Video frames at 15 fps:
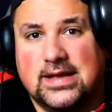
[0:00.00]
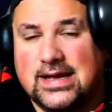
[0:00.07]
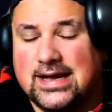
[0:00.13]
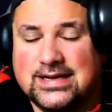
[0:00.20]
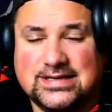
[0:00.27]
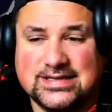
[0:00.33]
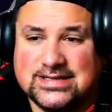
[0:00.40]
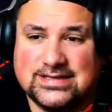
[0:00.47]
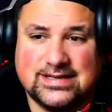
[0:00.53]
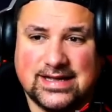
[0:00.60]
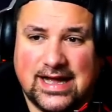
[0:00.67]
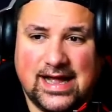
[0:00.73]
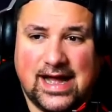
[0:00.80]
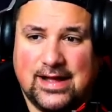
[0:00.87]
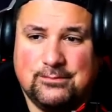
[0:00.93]
I just
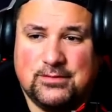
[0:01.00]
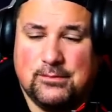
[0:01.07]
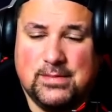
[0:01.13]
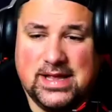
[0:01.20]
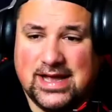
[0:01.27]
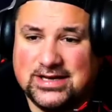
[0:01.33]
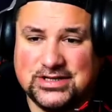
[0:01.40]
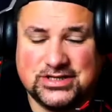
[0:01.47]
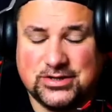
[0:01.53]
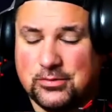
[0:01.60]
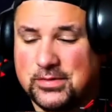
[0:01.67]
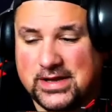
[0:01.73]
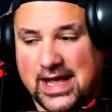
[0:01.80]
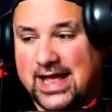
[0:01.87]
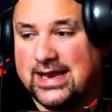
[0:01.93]

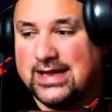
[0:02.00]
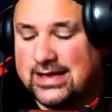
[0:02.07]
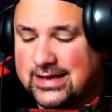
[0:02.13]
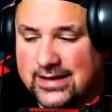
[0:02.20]
don't get it.